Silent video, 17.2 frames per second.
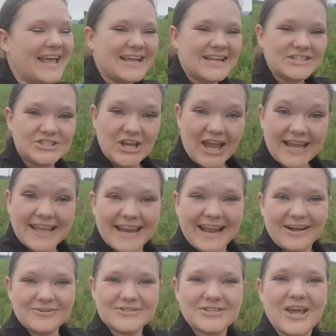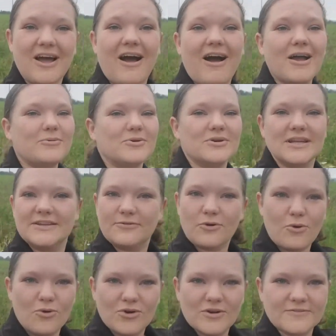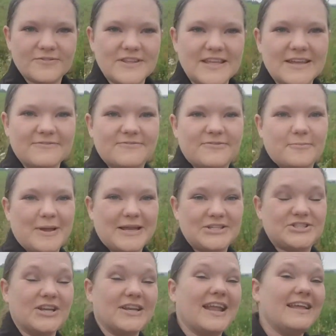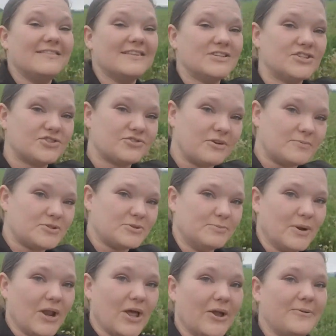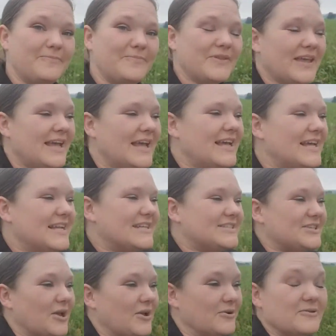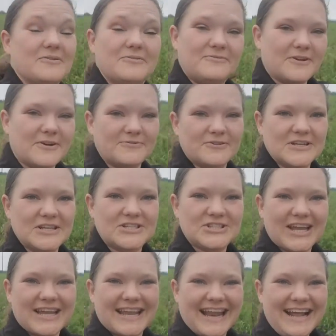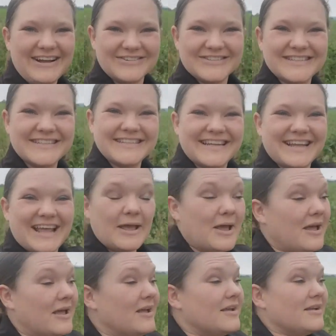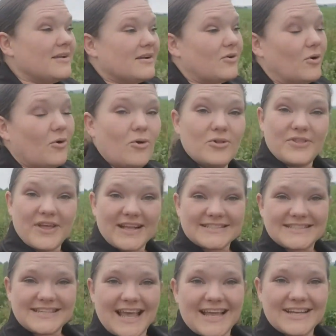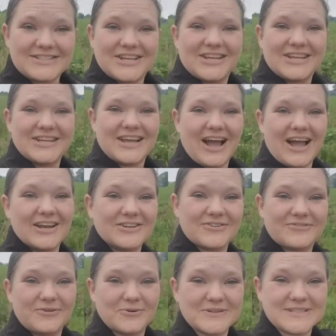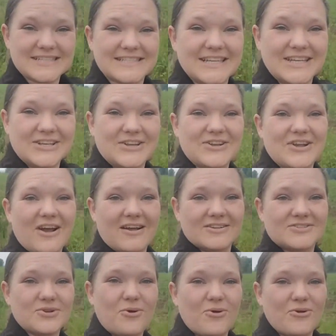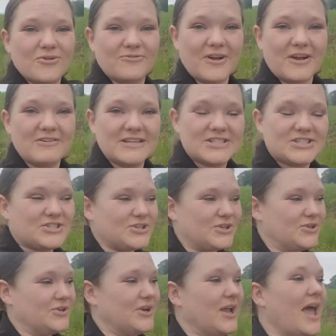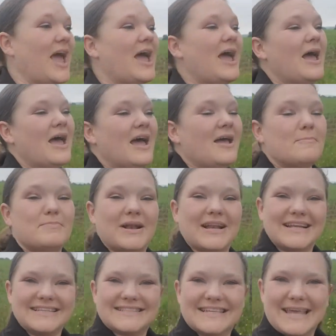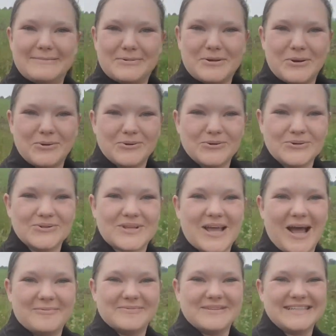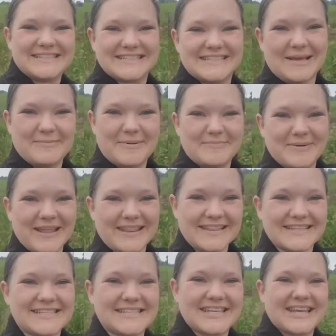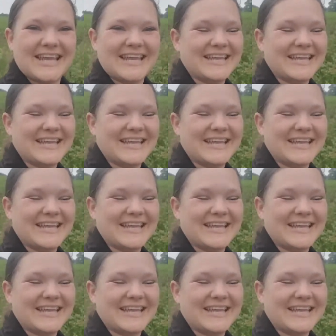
check it out. I will leave all of the information in the description below. So feel free to check it out. All that said, I look forward to seeing you guys all very soon. Please keep cool come these summer months.